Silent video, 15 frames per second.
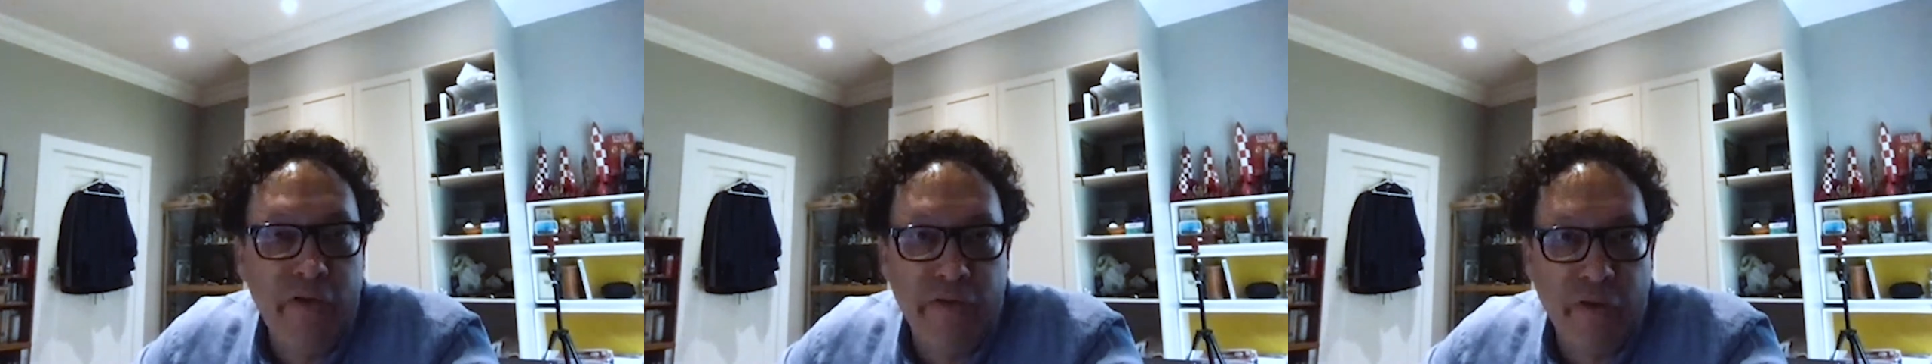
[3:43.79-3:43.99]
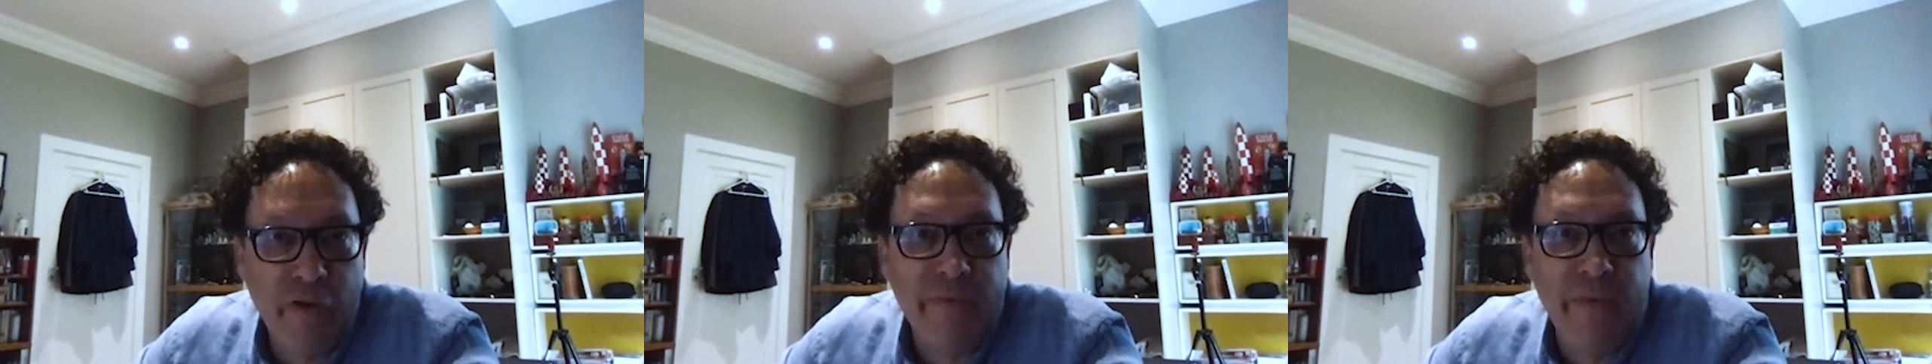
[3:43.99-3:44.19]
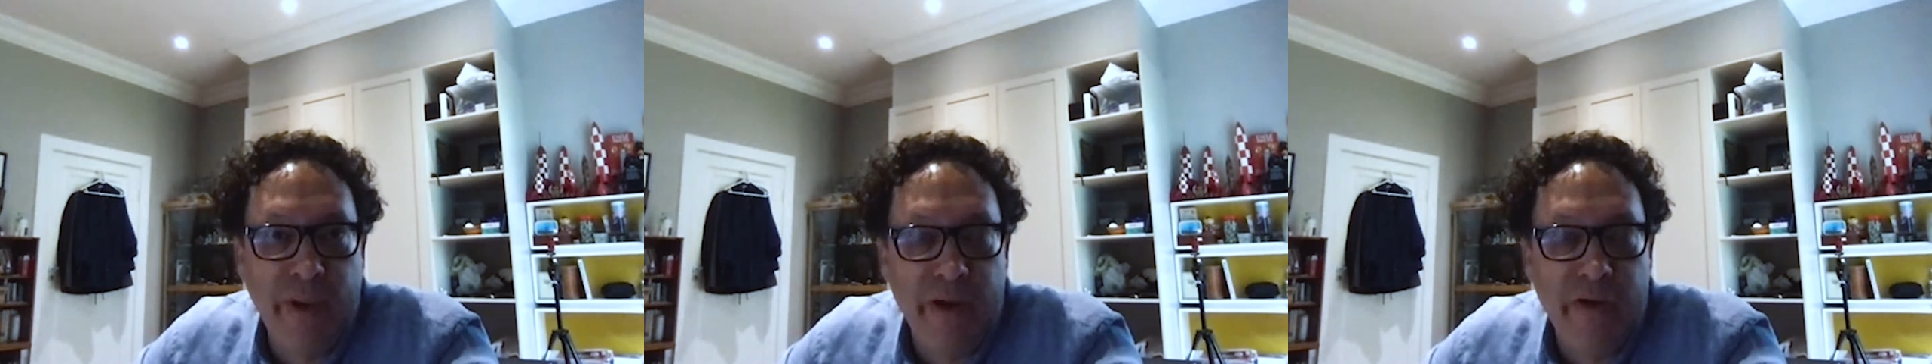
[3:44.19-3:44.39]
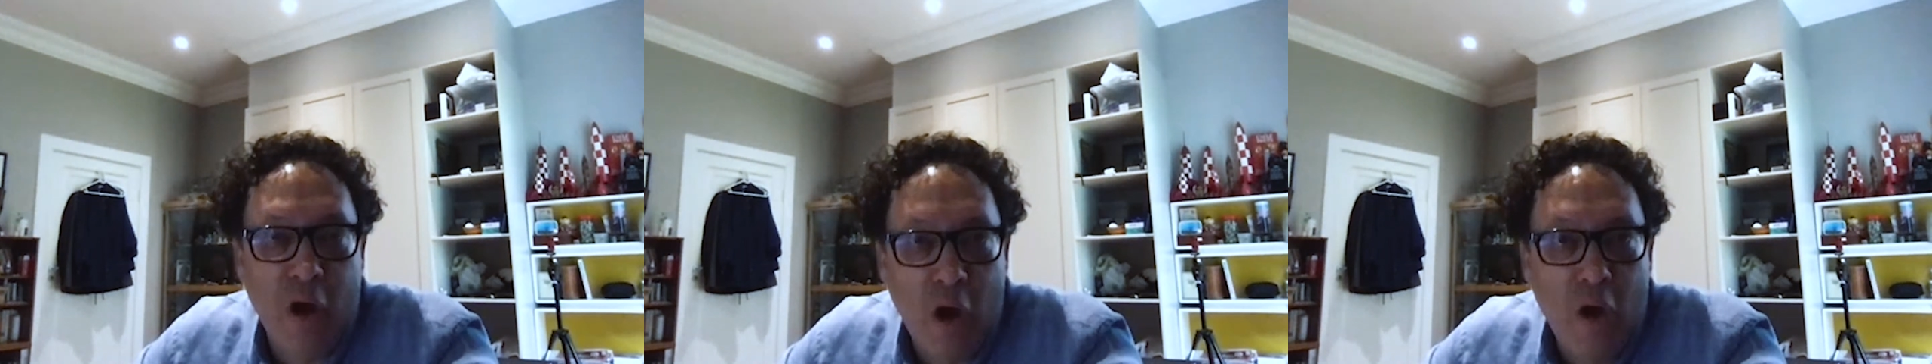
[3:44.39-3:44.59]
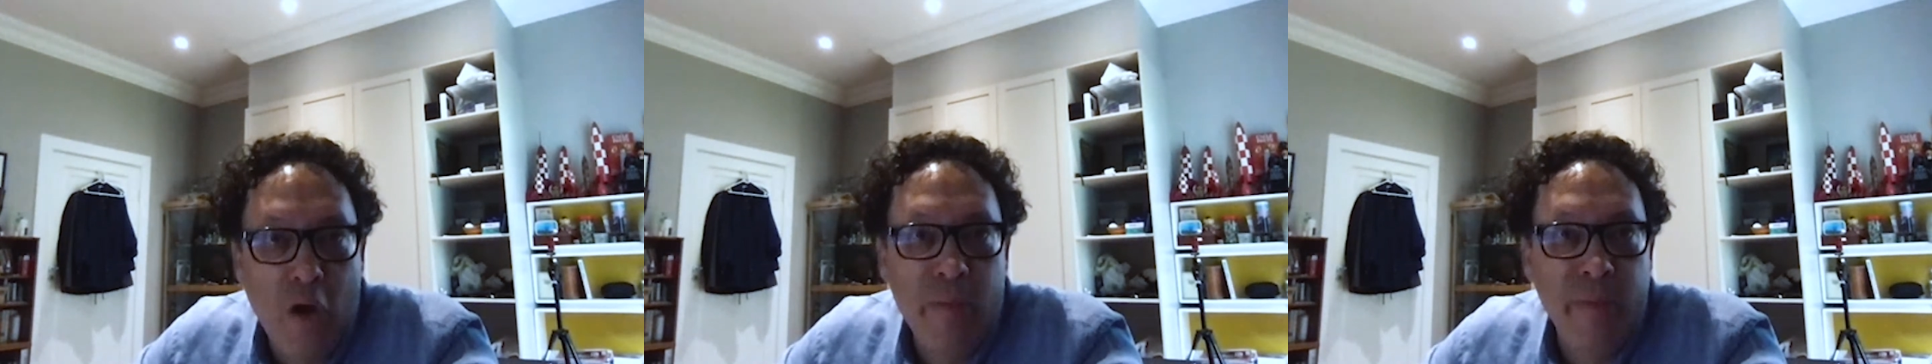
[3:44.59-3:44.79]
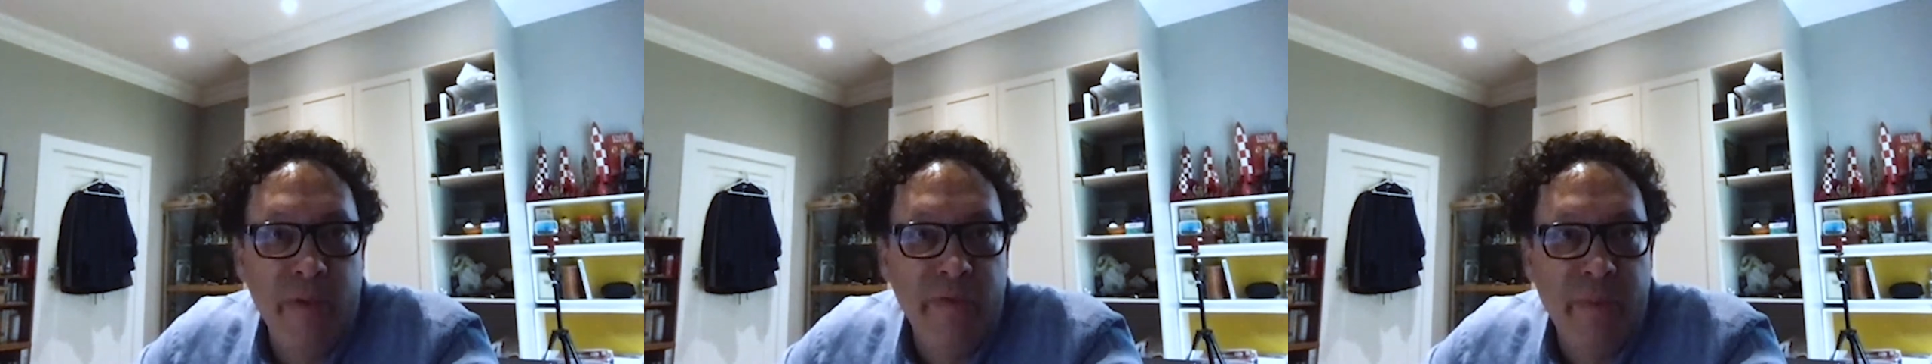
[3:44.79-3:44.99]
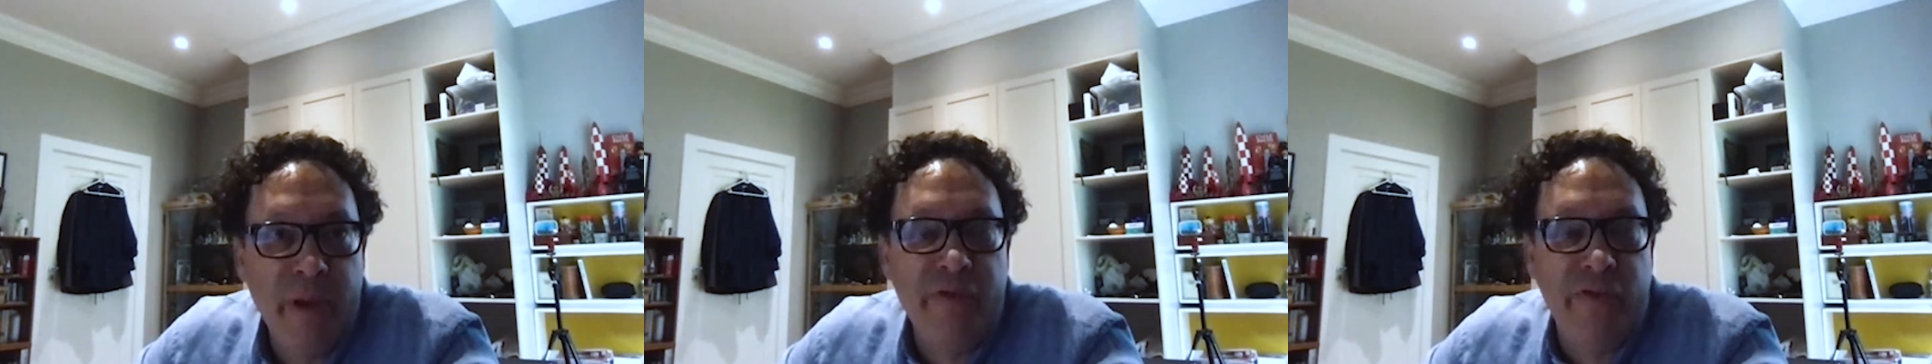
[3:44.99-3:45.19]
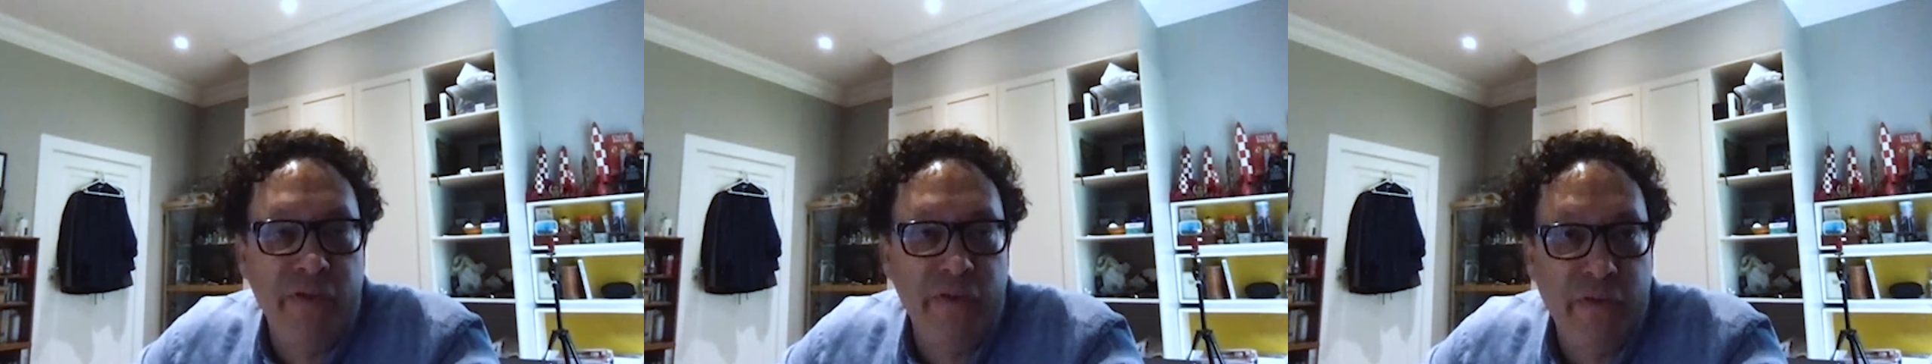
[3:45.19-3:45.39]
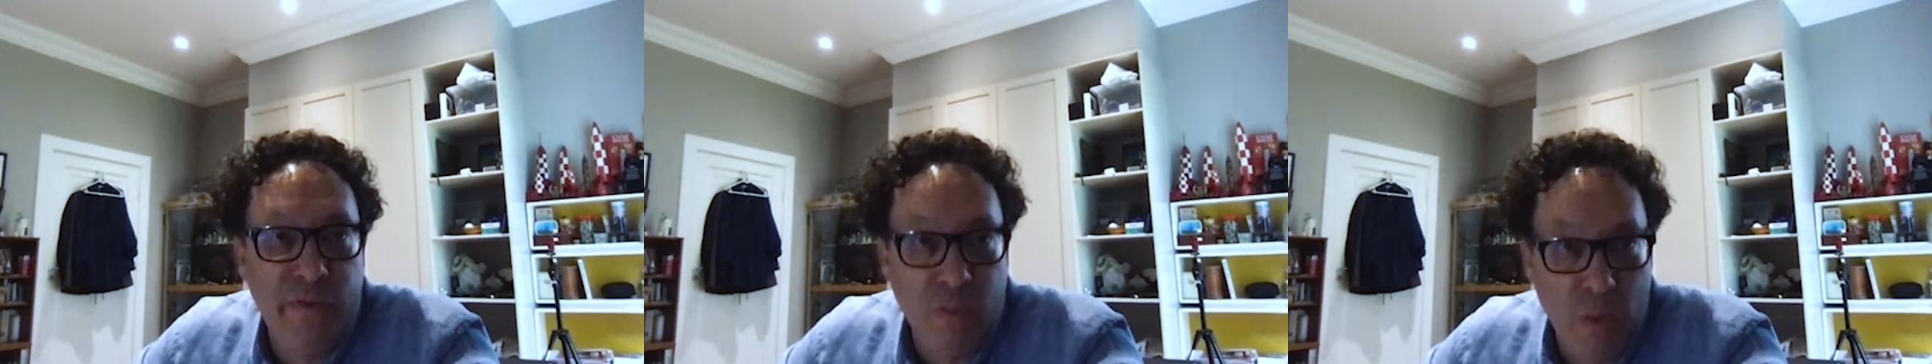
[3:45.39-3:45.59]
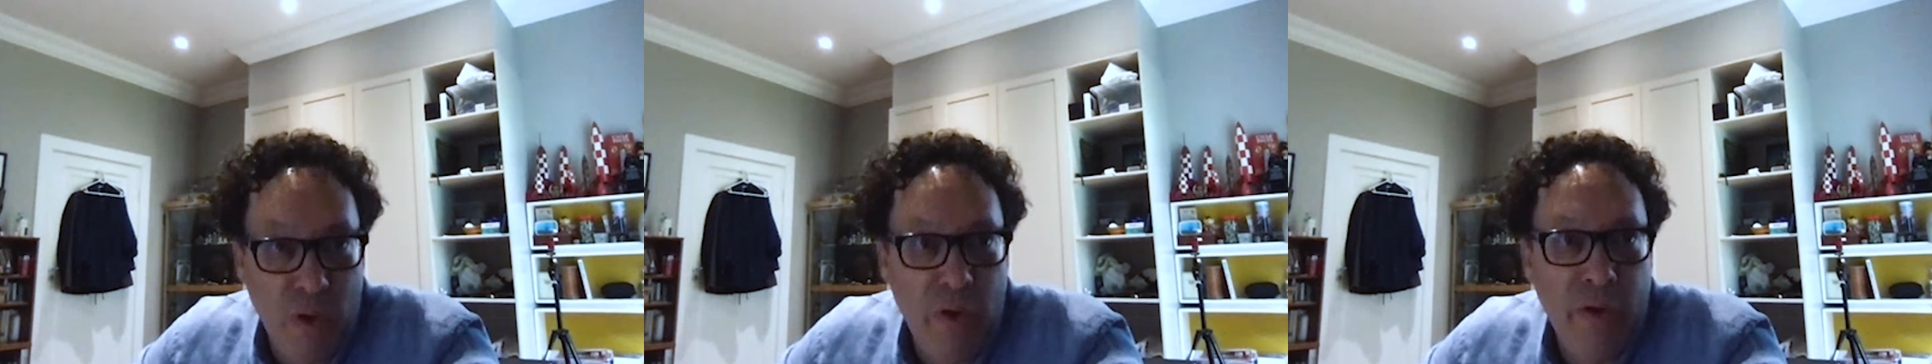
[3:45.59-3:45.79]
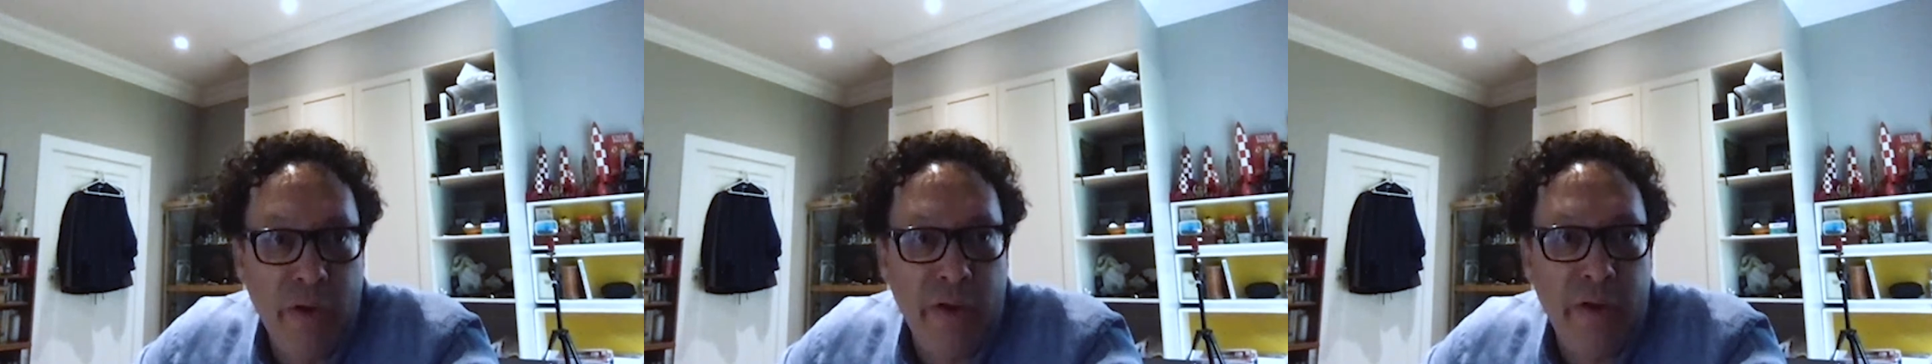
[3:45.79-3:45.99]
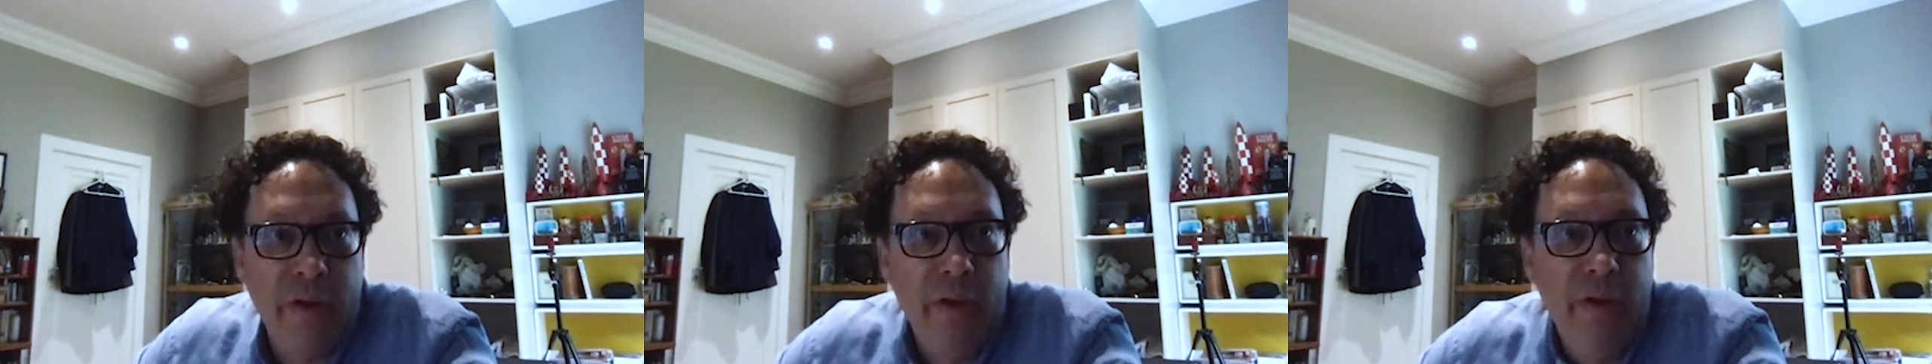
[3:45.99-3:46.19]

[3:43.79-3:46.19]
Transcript: software at home as much as at work?